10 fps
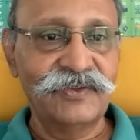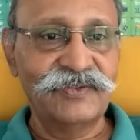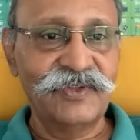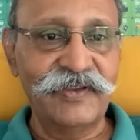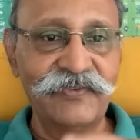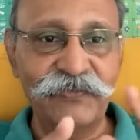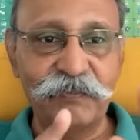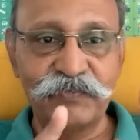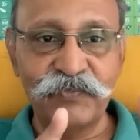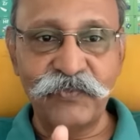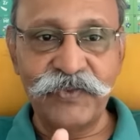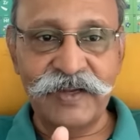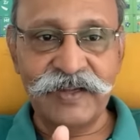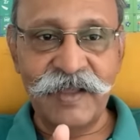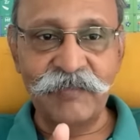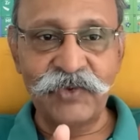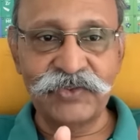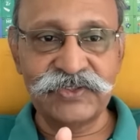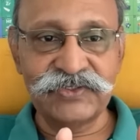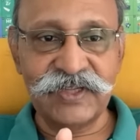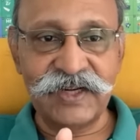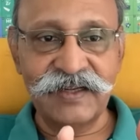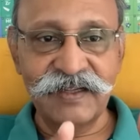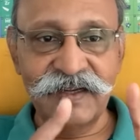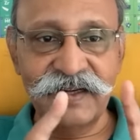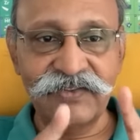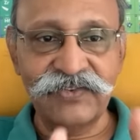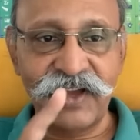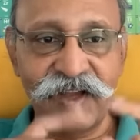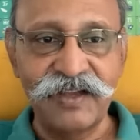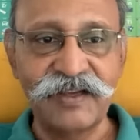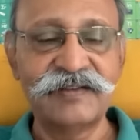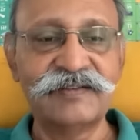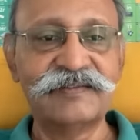So if Vietnam loses that, it is sunk.